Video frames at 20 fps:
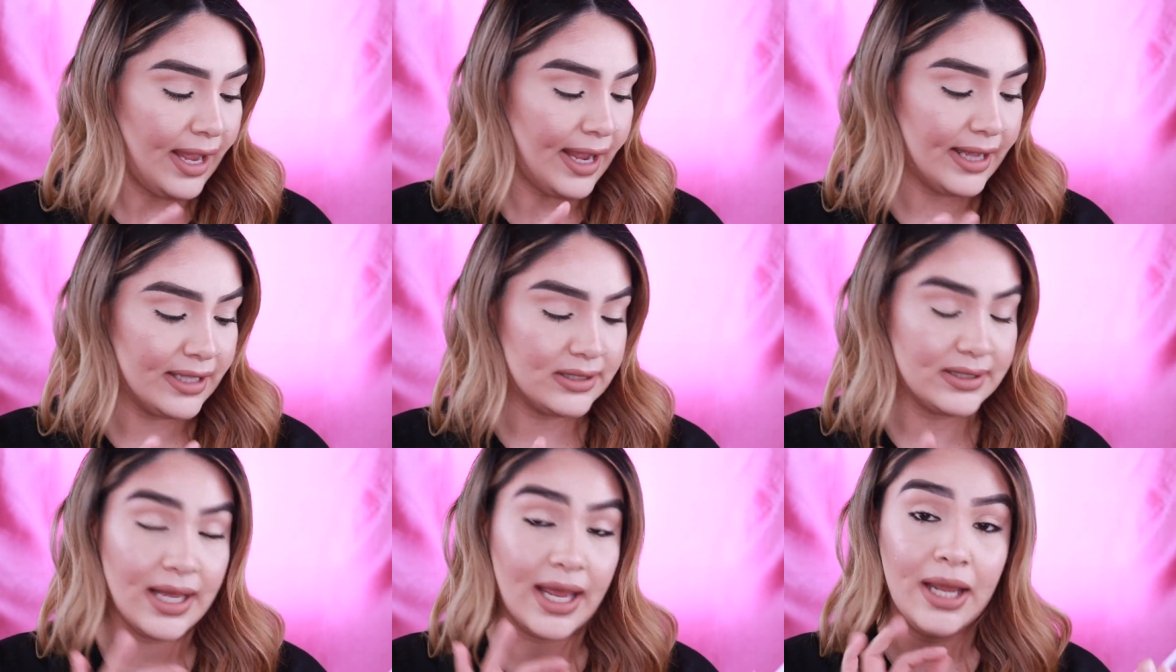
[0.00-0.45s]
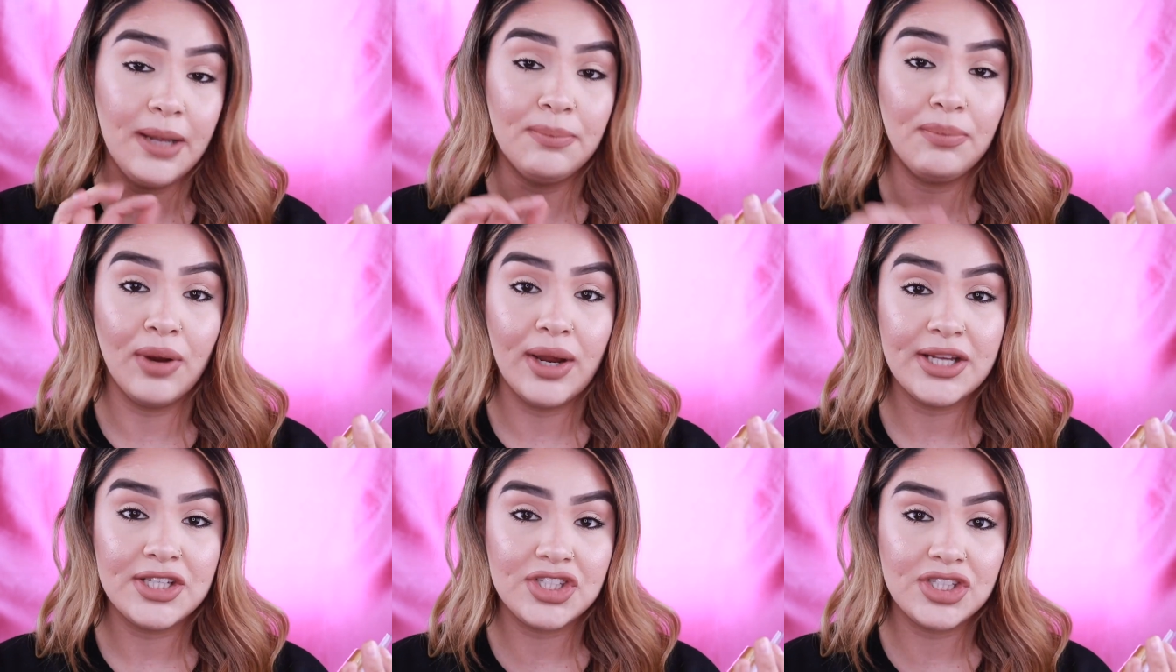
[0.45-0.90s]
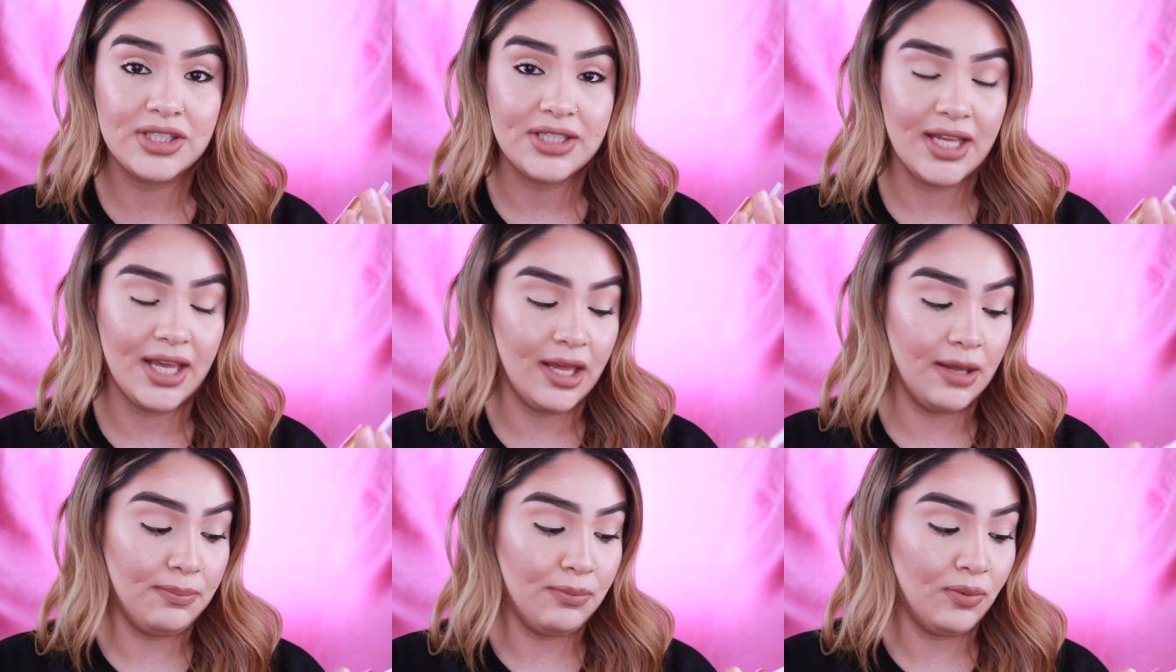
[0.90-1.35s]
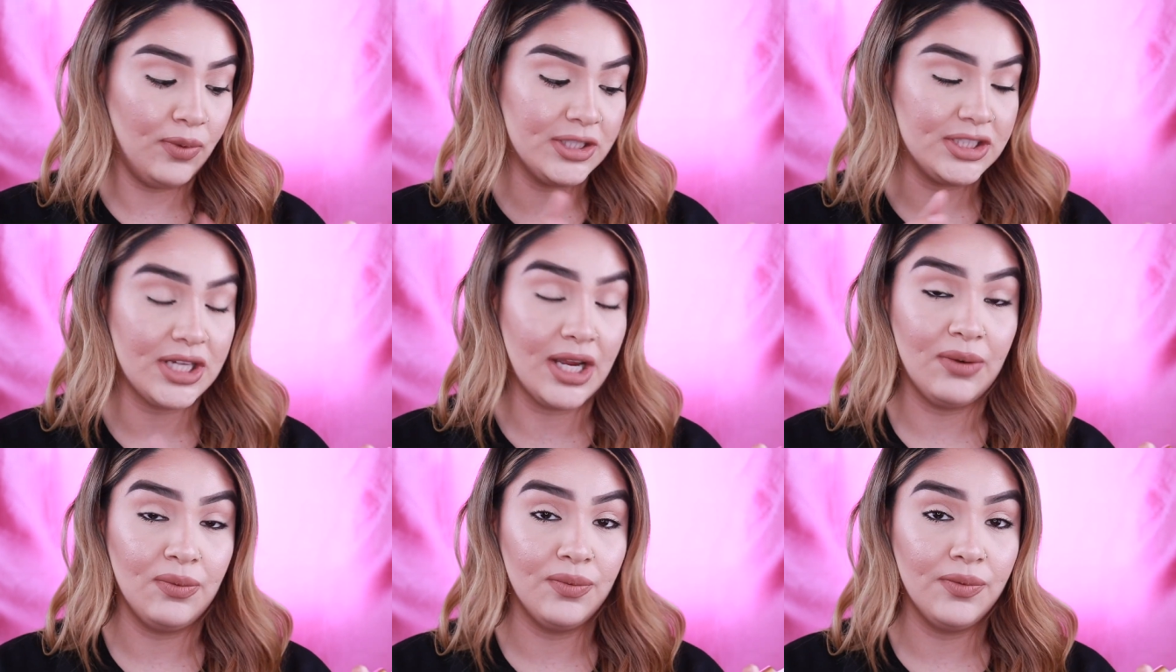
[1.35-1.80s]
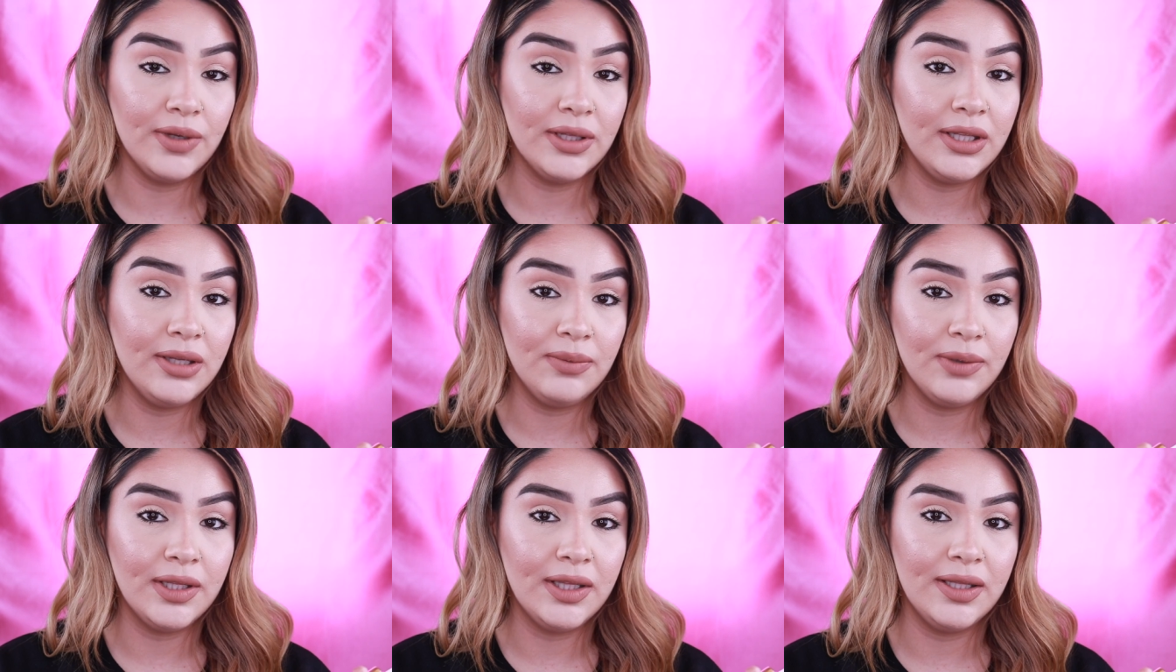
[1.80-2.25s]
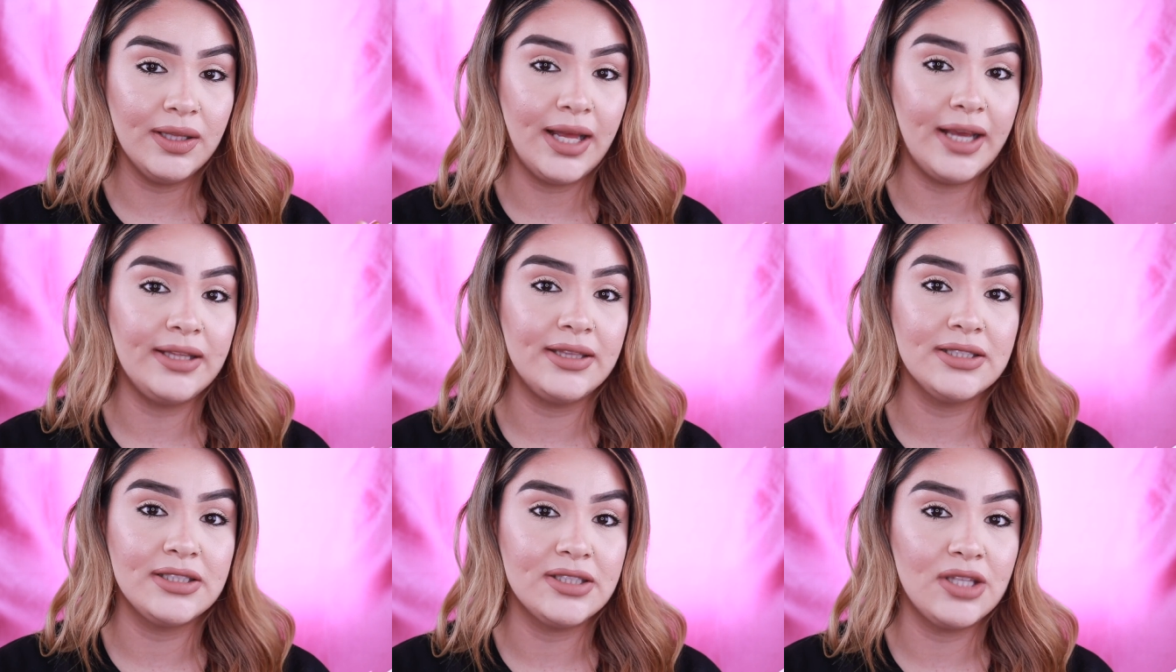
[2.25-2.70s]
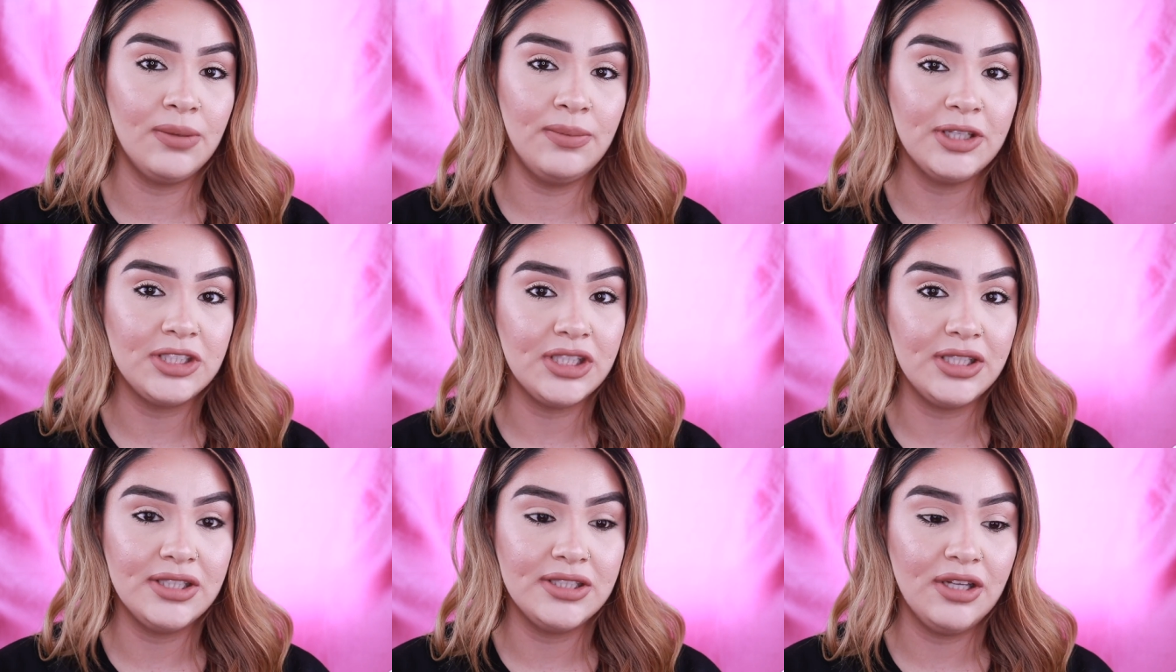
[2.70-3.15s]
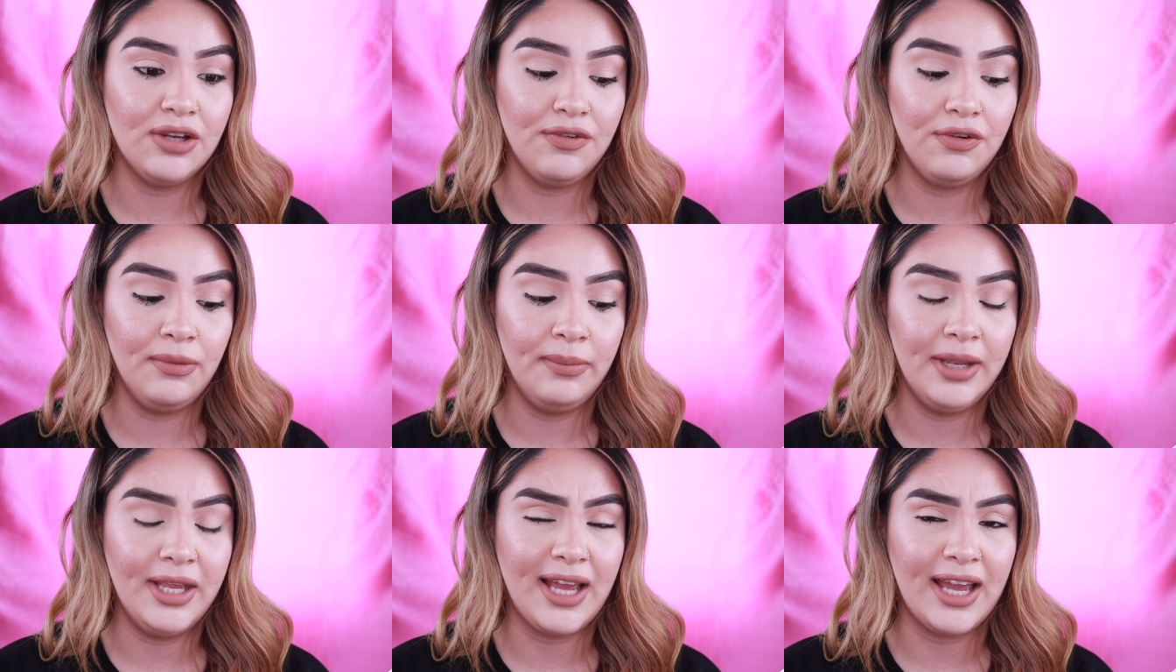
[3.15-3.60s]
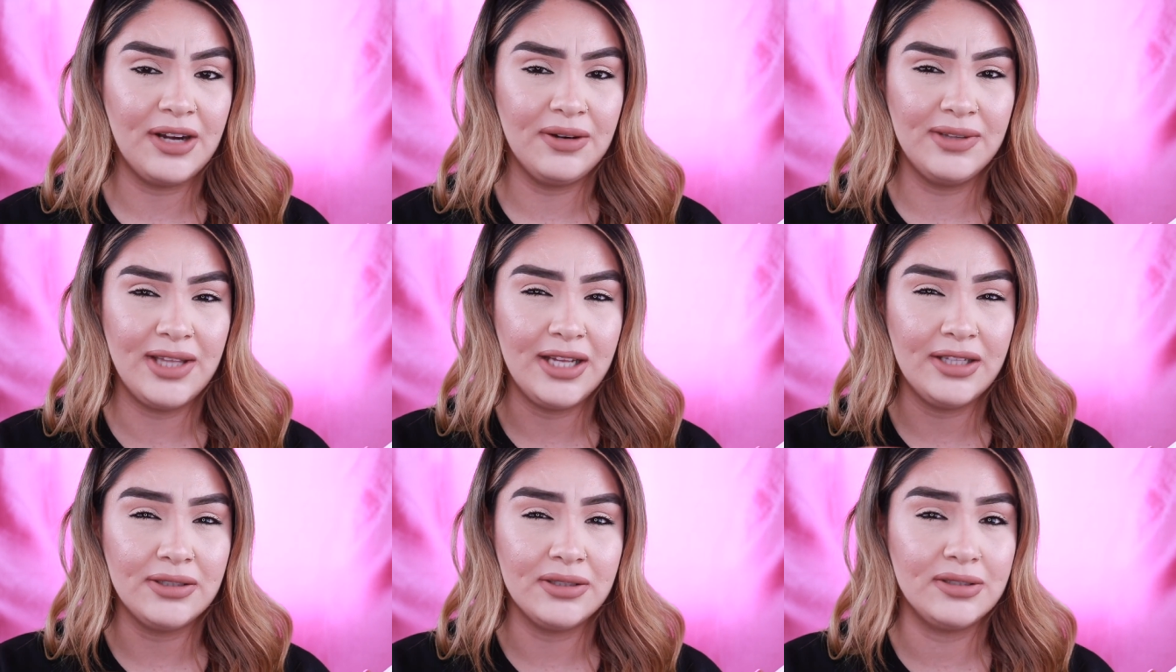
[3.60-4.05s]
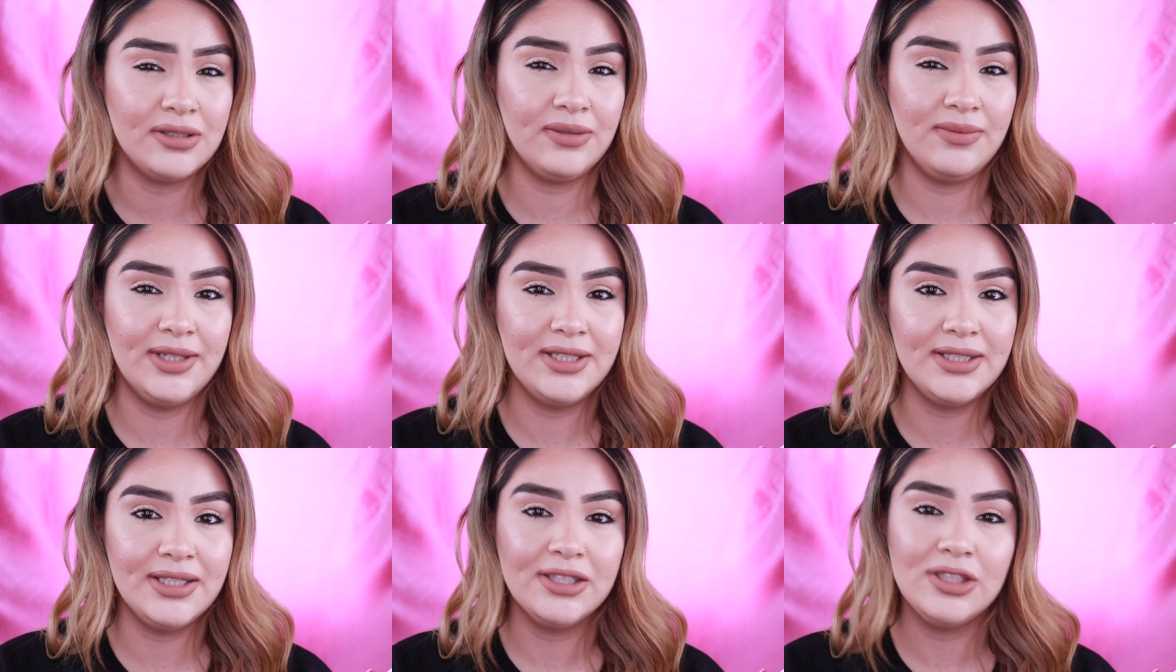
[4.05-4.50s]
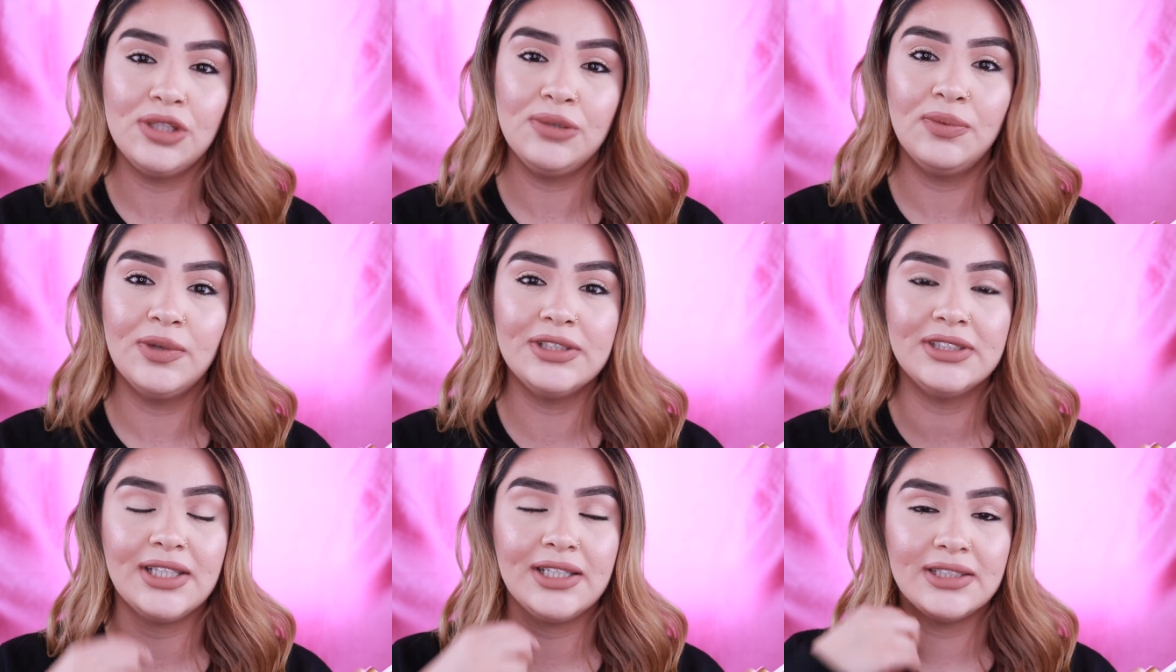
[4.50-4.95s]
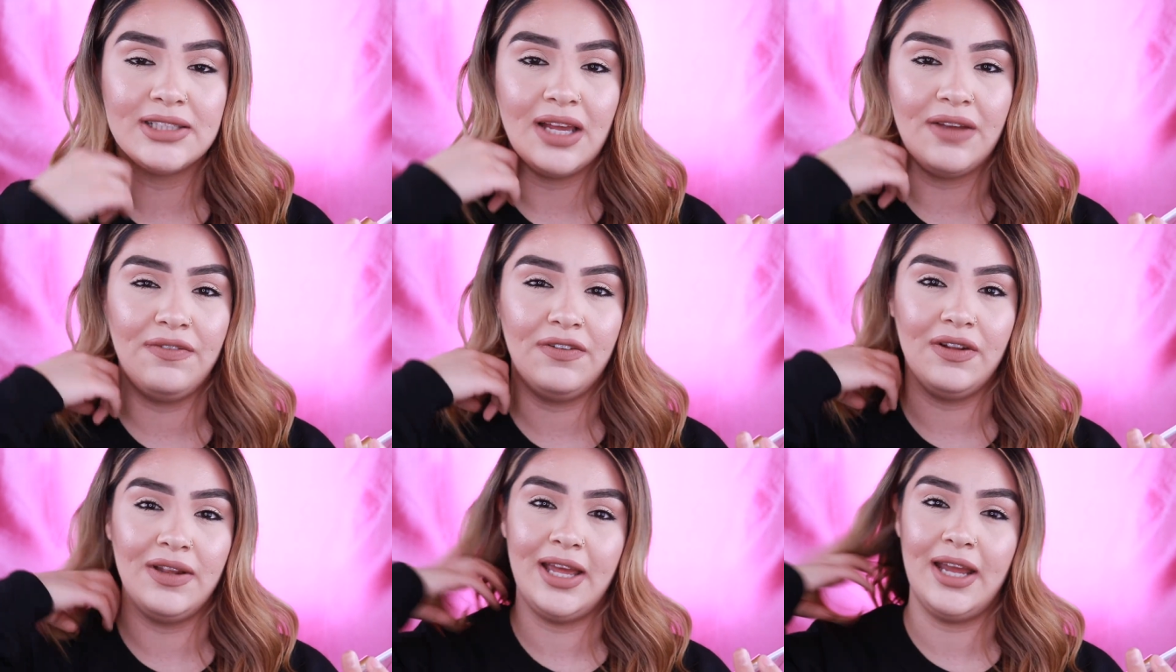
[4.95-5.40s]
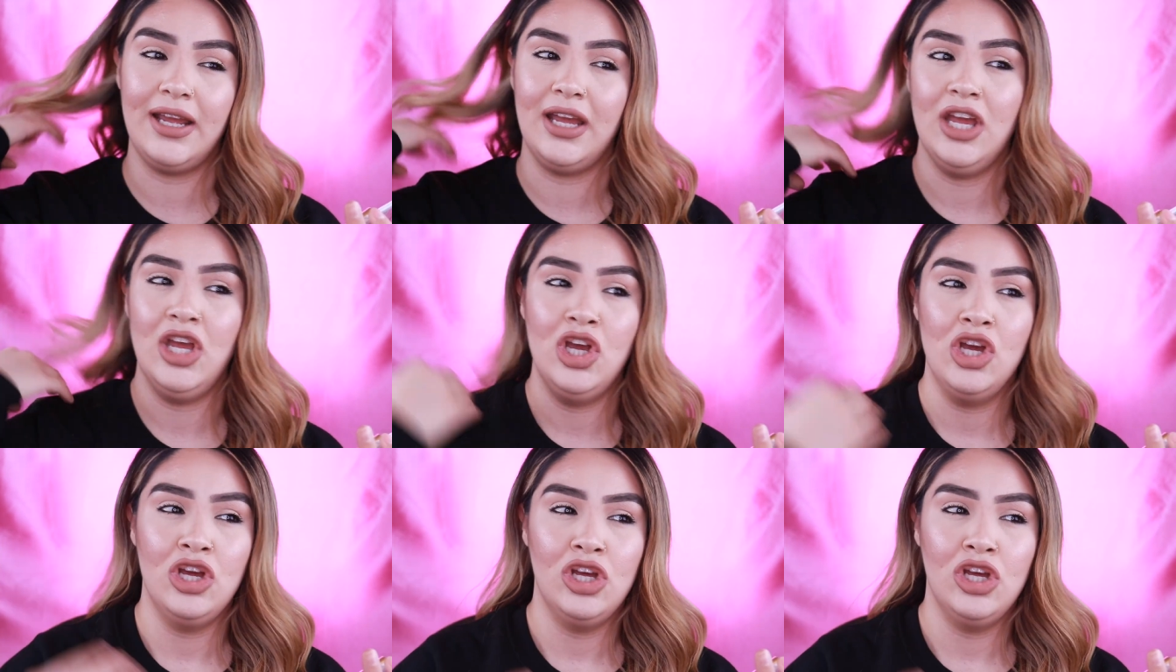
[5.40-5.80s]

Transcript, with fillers: it's a brush tip which I really really like this so much easier for me I don't like those squeezy tube ones because I feel like